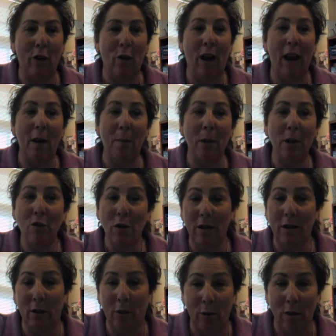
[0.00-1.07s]
and I'm going to try to
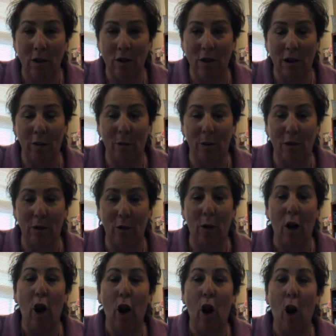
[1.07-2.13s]
screen share with you.
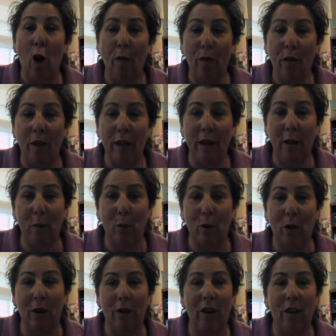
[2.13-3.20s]
Hopefully it
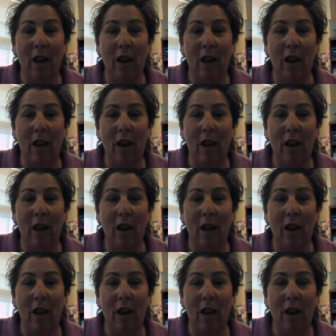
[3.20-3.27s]
works.